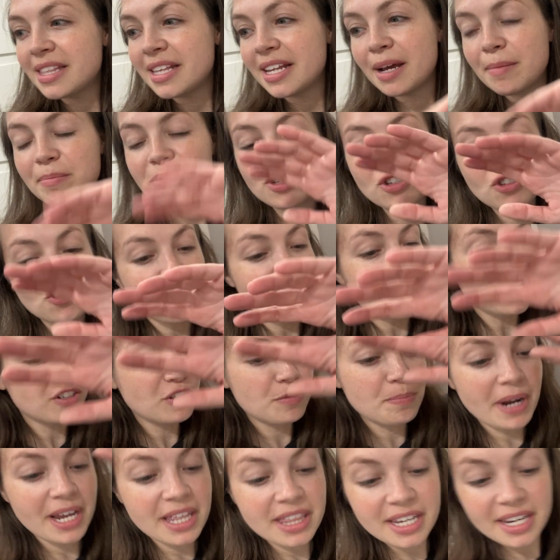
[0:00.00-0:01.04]
then I'm
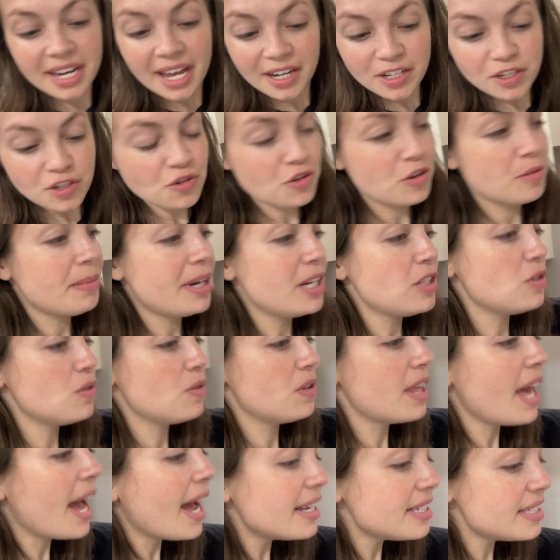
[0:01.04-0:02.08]
distracted by the next room, I do
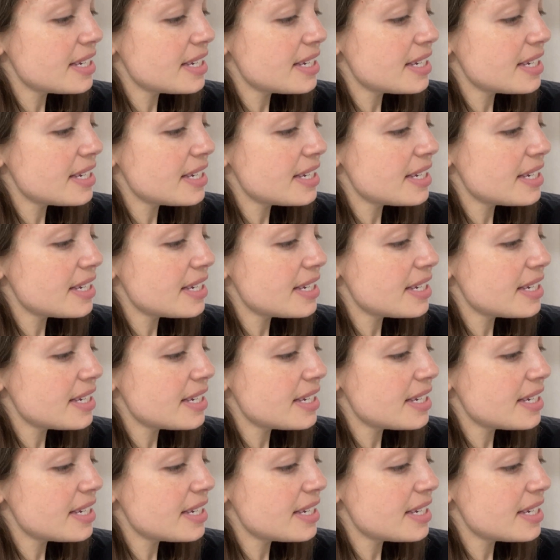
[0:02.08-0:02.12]
that